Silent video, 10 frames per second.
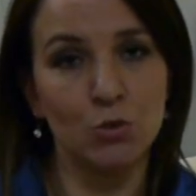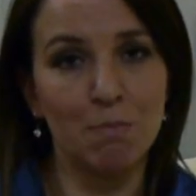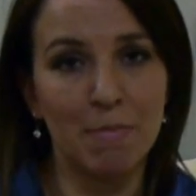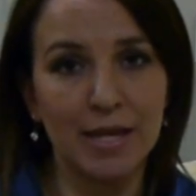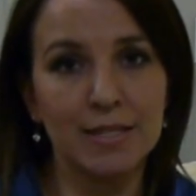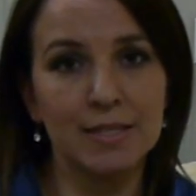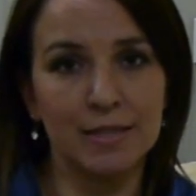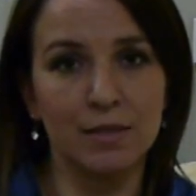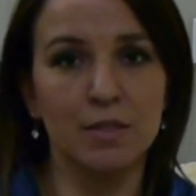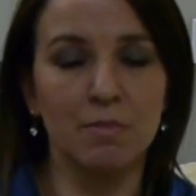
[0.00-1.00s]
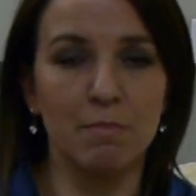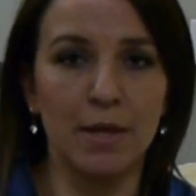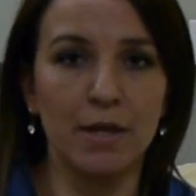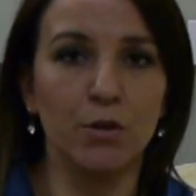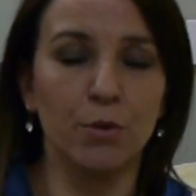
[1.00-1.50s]
you may still
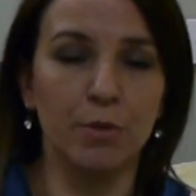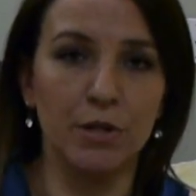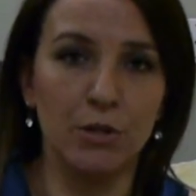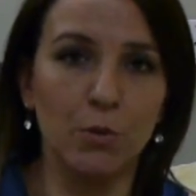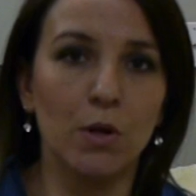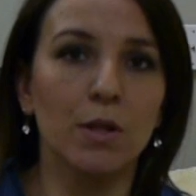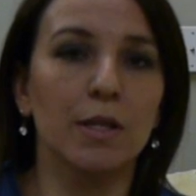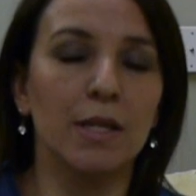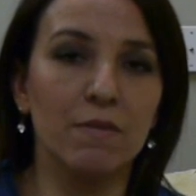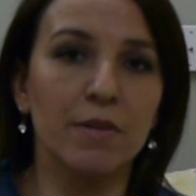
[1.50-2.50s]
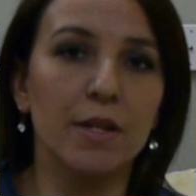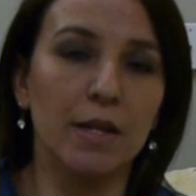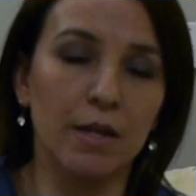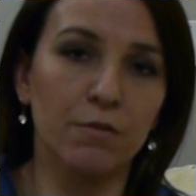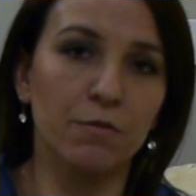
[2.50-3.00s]
submit your renewal even
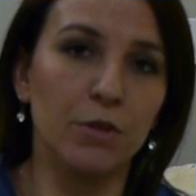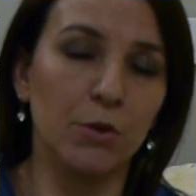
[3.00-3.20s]
if